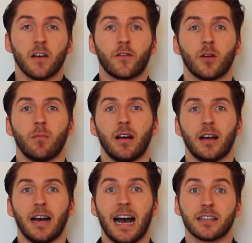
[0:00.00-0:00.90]
from
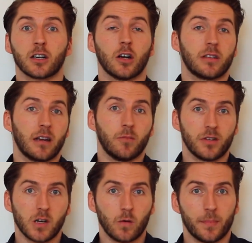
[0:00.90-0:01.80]
other hotel
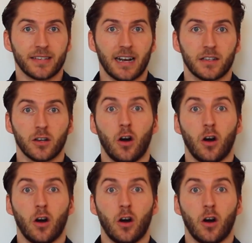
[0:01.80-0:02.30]
booking websites